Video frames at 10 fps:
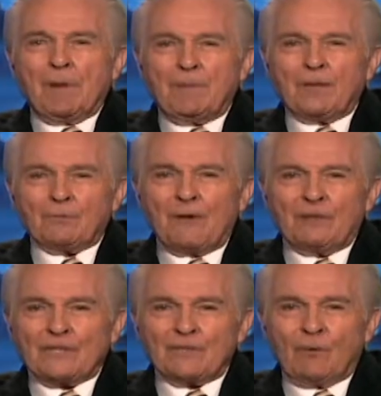up hither,
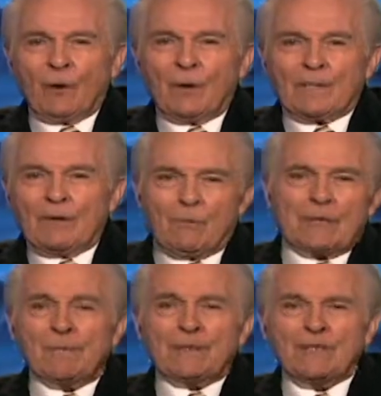Revelation 4:1, they
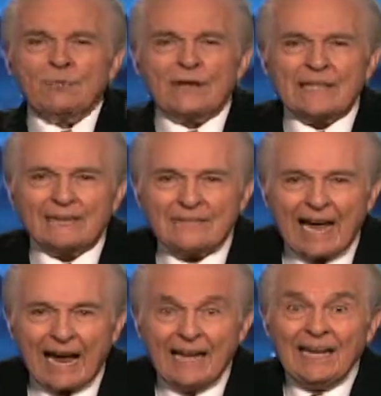went up in the twinkling of an
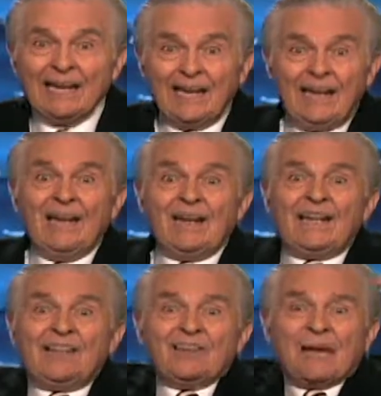eye.
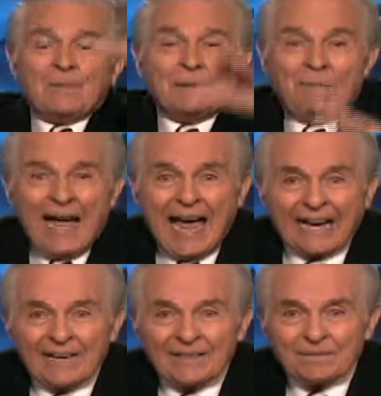They're coming
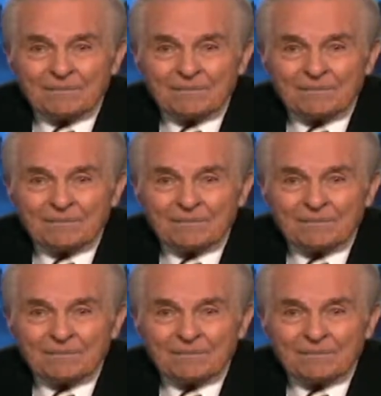back.